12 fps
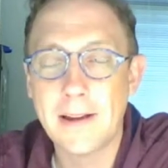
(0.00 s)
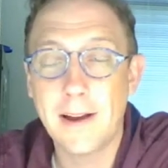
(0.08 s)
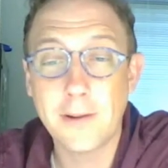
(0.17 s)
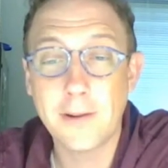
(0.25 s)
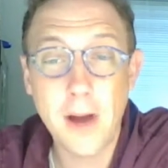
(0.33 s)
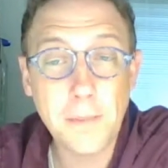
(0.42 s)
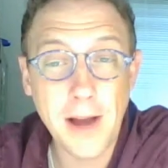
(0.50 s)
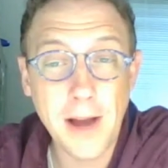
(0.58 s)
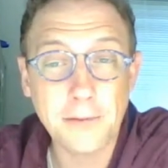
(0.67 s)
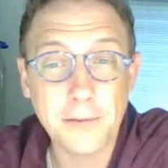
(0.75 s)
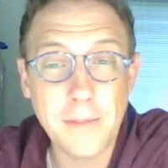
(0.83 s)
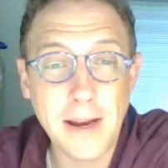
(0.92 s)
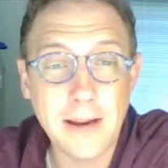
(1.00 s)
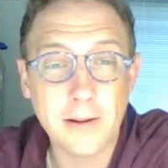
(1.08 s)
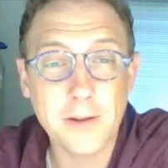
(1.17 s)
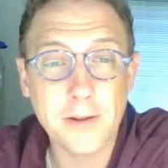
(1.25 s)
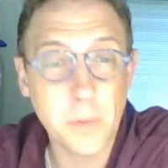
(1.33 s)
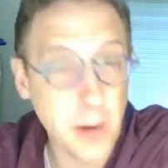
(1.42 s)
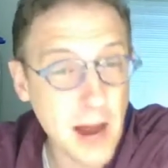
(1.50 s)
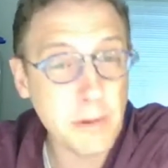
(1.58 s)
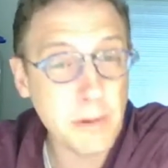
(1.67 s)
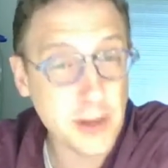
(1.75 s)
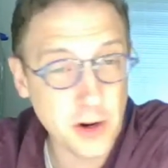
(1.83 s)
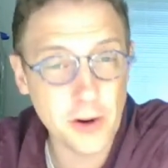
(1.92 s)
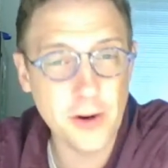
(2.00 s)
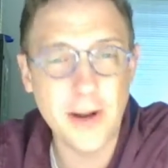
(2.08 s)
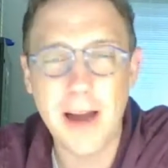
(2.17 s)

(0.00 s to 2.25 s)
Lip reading: I dropped out for many years, and when I returned,